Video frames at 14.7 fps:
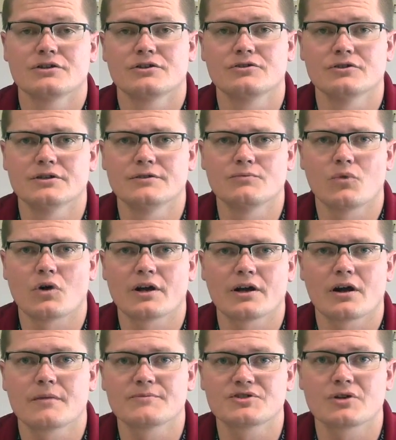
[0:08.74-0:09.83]
Good morning,
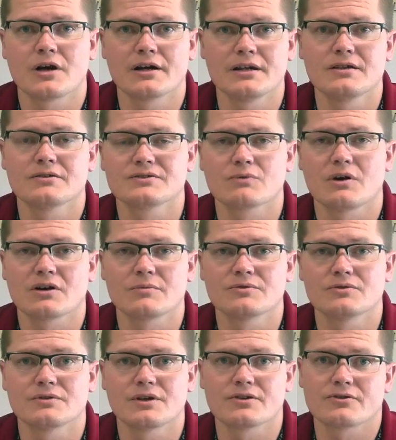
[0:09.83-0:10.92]
Armstrong Eagles. Welcome
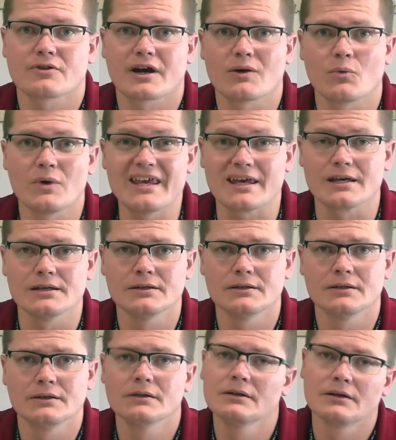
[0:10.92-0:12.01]
to another great week.
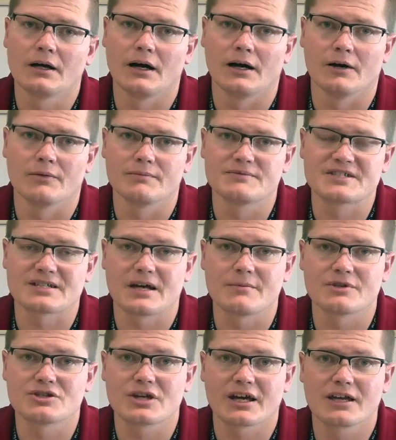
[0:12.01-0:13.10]
Uh, it's time
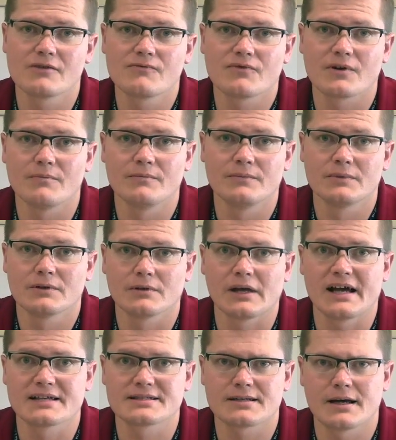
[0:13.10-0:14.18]
to check in from
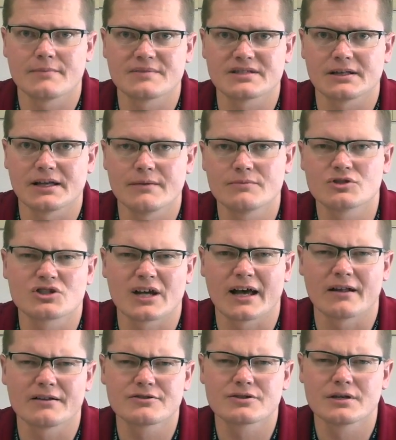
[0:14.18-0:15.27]
last time's Lem
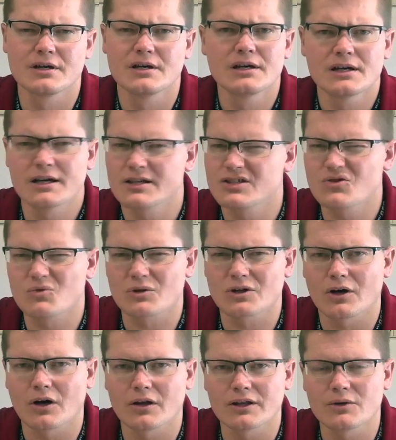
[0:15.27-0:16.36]
Challenge. As you
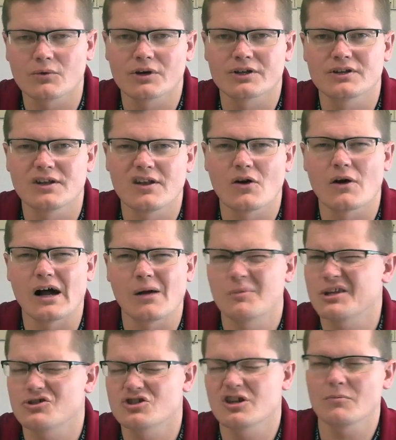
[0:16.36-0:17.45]
recall, he wanted to know how
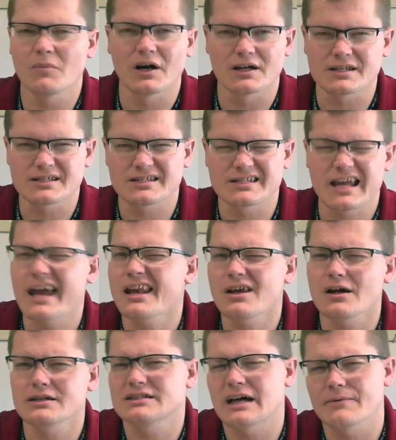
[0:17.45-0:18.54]
many chipmunks standing
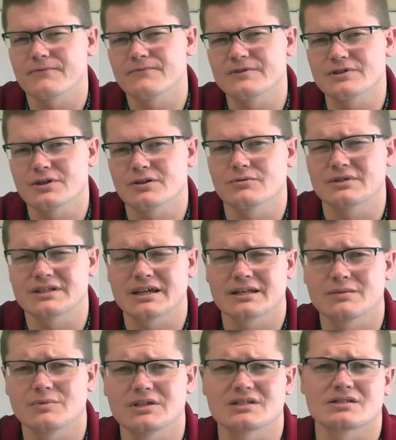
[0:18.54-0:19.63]
on top of each other would take
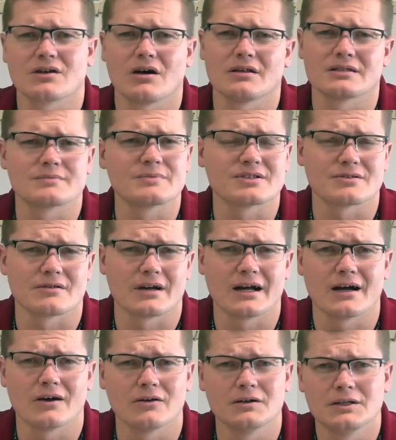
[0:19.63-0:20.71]
to be as tall as Mr.
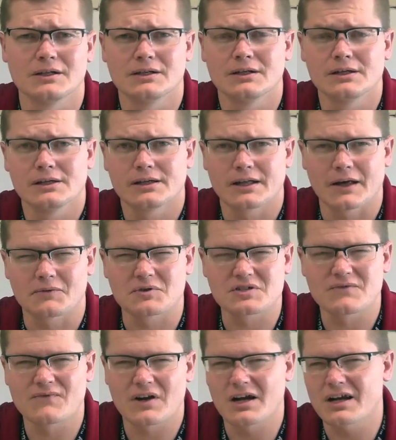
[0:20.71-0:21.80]
Howe. After
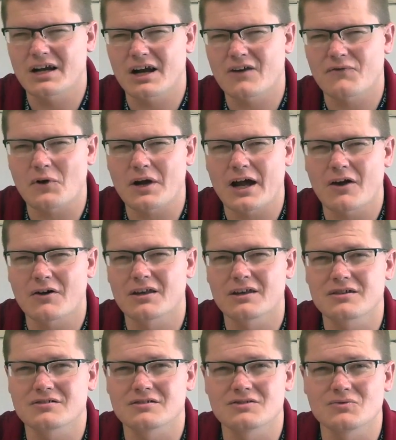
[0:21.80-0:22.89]
some very careful
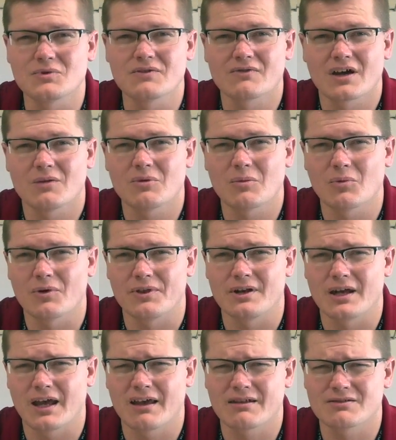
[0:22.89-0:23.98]
calculations, we've come up with an
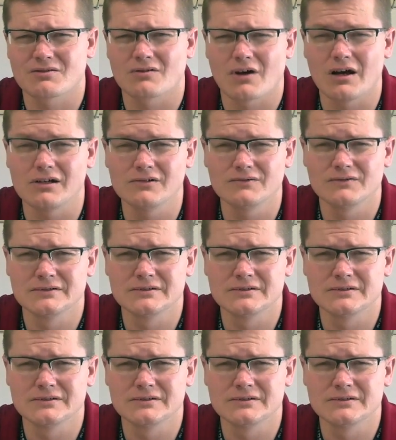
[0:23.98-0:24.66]
answer of,